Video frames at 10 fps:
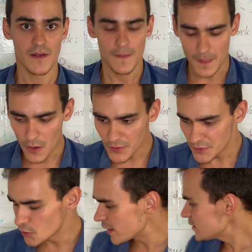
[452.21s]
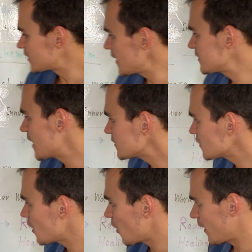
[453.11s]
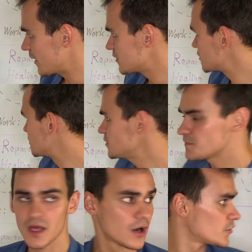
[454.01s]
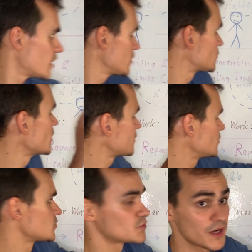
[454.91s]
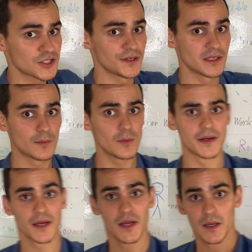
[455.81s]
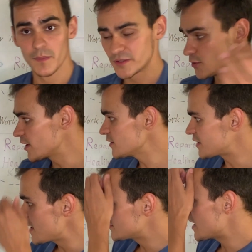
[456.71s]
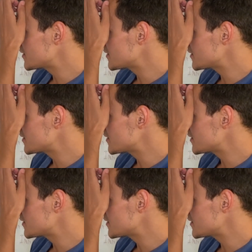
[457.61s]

Now you can take that energy, and I'll get into that illustration in a moment, but you can take that